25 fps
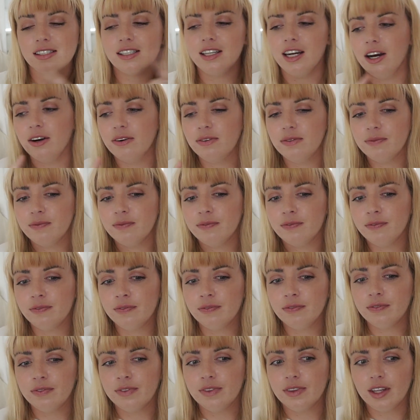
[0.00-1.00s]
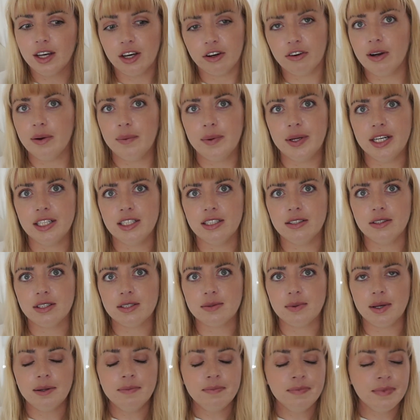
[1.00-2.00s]
you know, a great way to do it
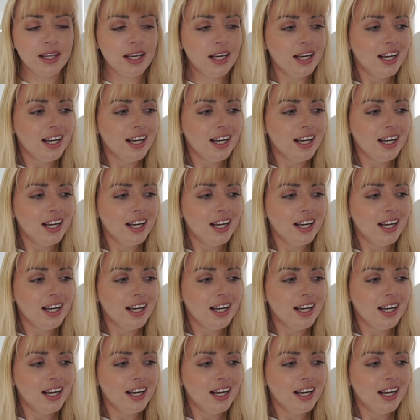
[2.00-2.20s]
as well.